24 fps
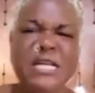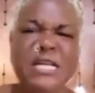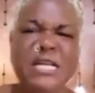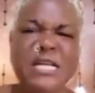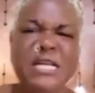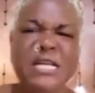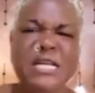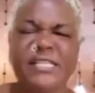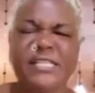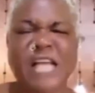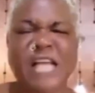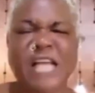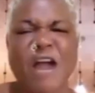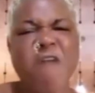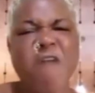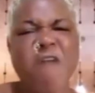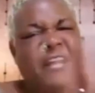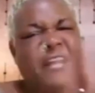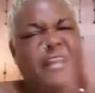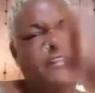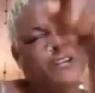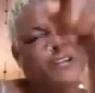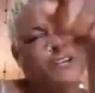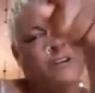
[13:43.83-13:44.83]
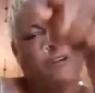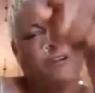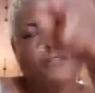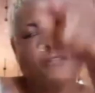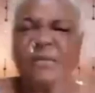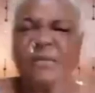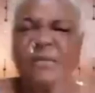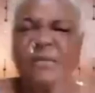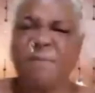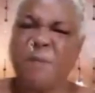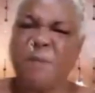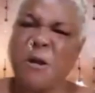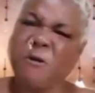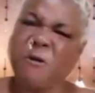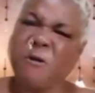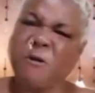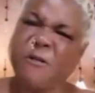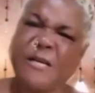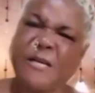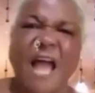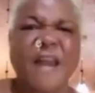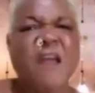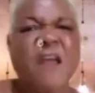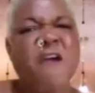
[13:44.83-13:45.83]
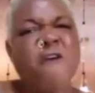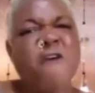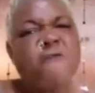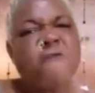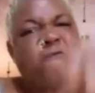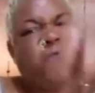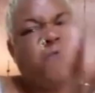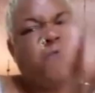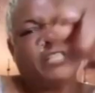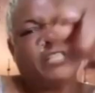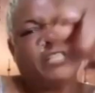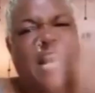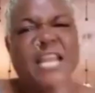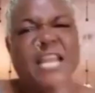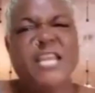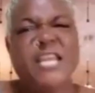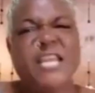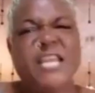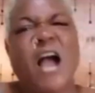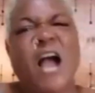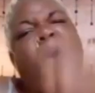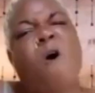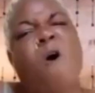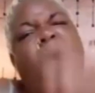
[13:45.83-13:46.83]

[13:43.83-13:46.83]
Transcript: goodness and ride your dirty blood clot. Rosealee, you